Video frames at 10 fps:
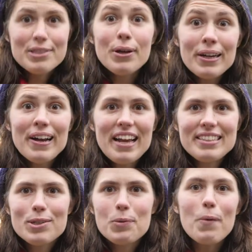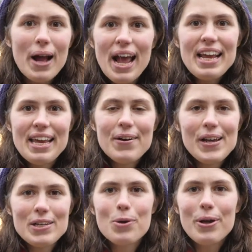So I got asked why I
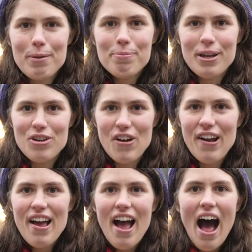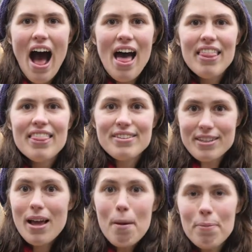carry a toilet plunger. Uh, there's
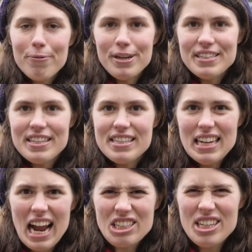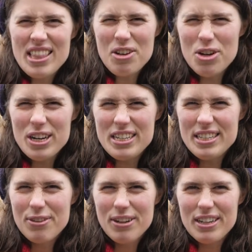a couple reasons, and actually the dirty
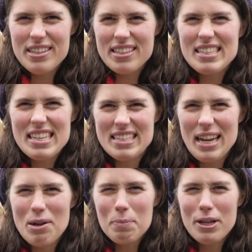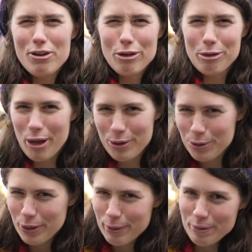secret is this is a sink plunger, not a
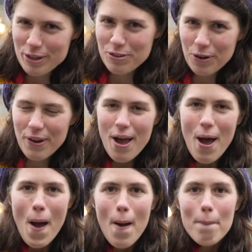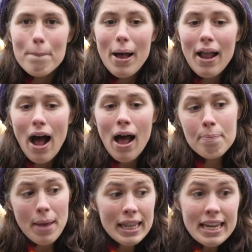toilet plunger. But
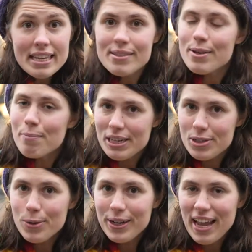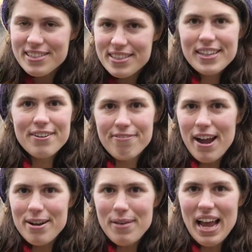uh, mainly it's so my tour guests can
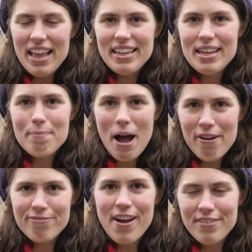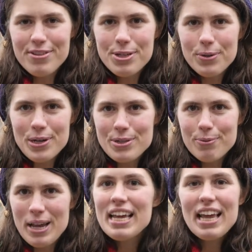find me. I lead about five tours
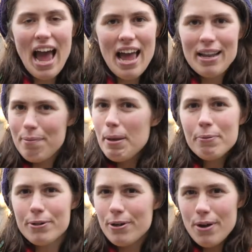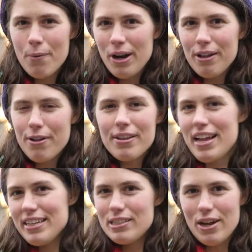a week, and people don't know what I look
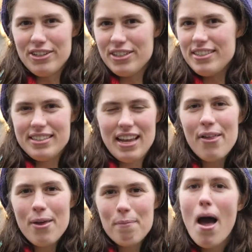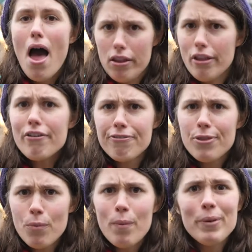like, so I just tell them, look
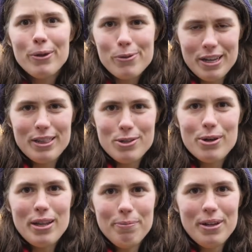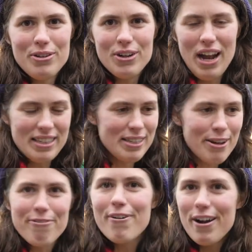for the woman holding the toilet plunger. And
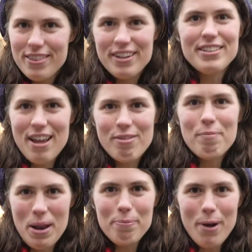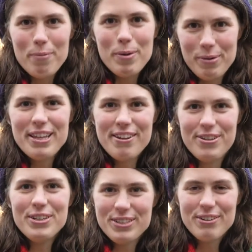so far, there's never been a problem with
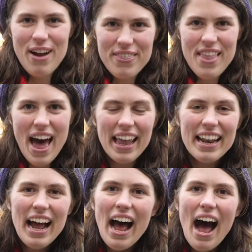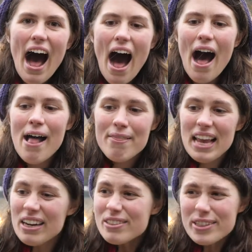confusion around that. Um,
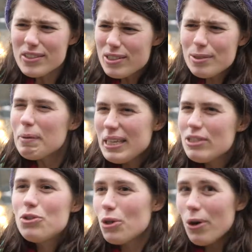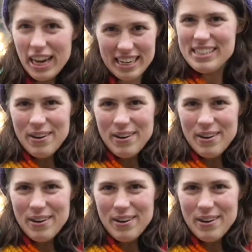it also just spreads joy.